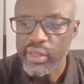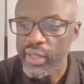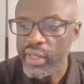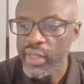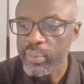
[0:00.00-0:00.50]

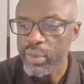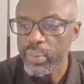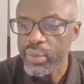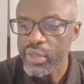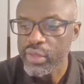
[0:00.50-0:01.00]
the
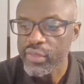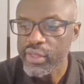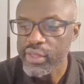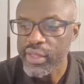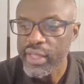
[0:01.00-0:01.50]
purpose of
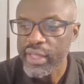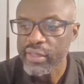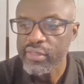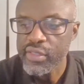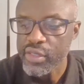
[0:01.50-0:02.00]
this
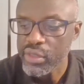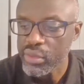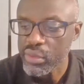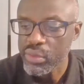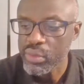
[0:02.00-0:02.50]
live is
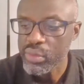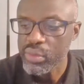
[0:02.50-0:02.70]
to